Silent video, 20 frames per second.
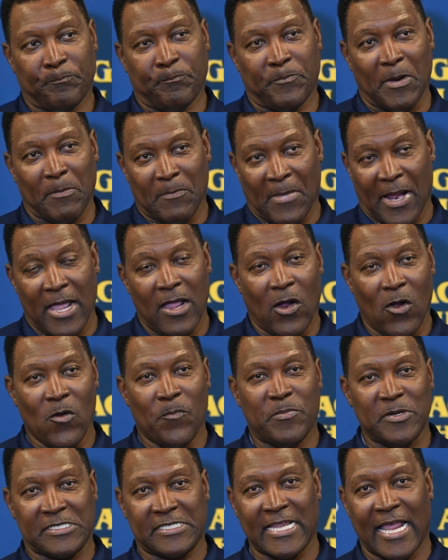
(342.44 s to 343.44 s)
But my
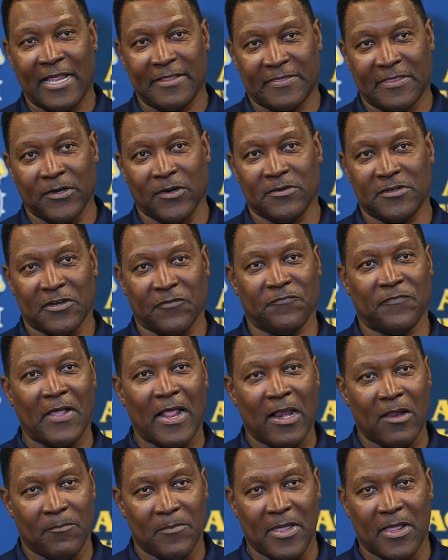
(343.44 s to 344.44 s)
hope is that their
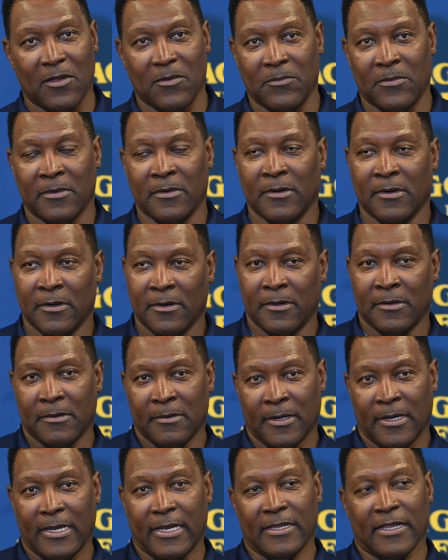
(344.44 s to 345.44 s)
development
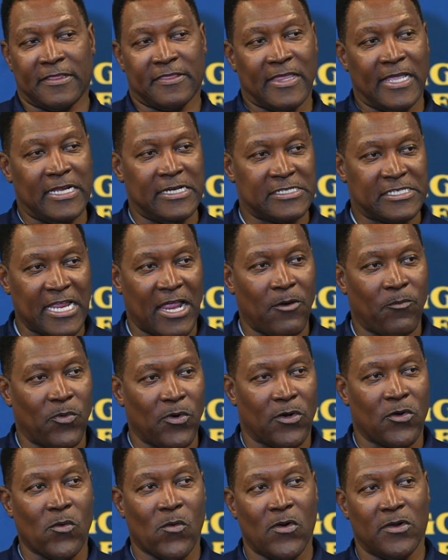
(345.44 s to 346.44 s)
and the things that
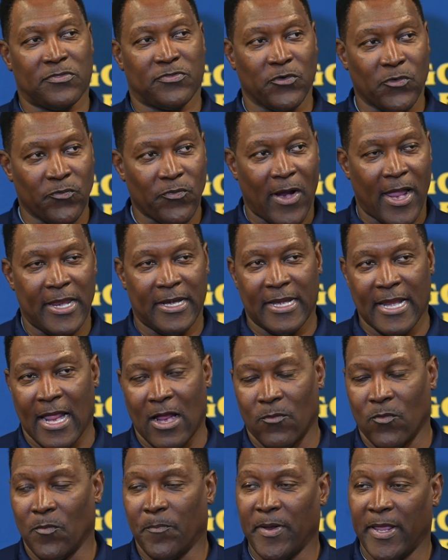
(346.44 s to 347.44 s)
we're going through right
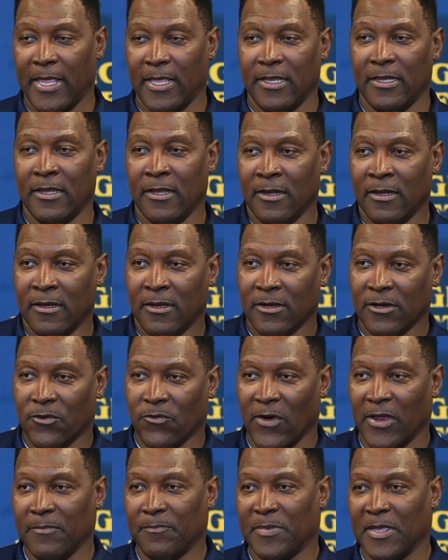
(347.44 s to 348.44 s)
now will pay
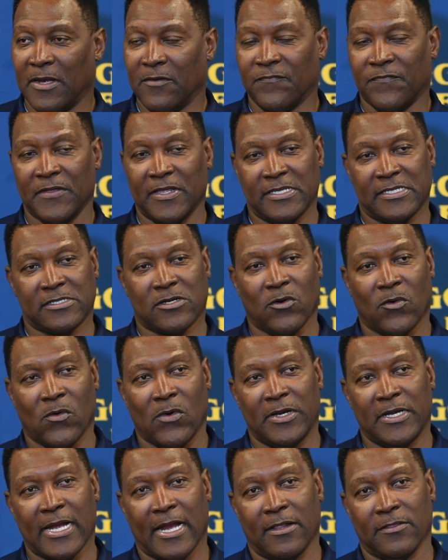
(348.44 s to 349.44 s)
great benefits
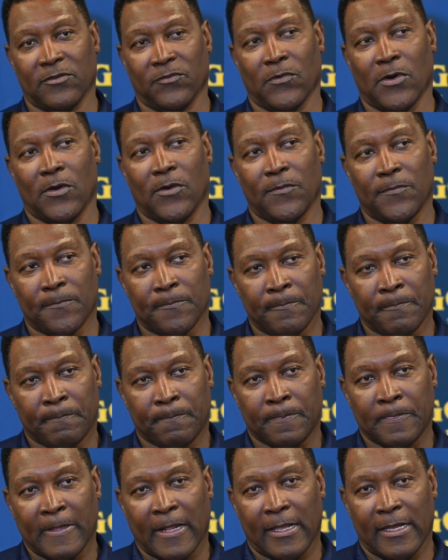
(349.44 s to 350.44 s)
going down the road.
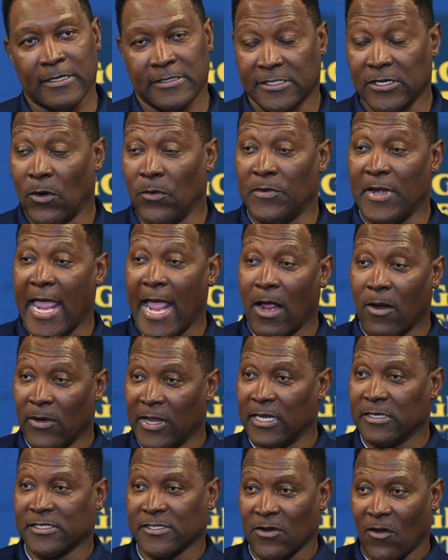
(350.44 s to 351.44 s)
And so now
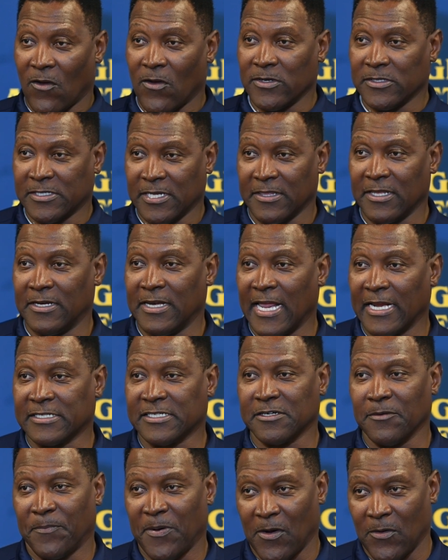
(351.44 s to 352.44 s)
it's on to the
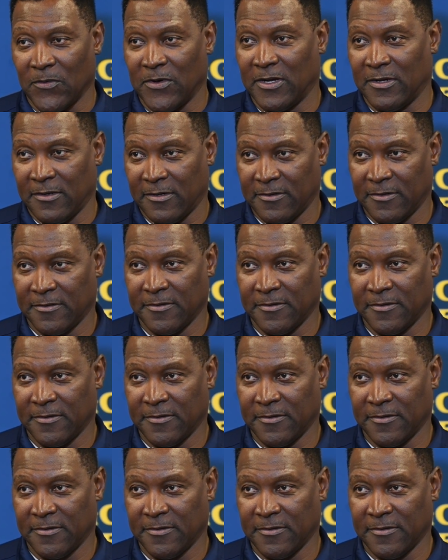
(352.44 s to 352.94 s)
next opponent.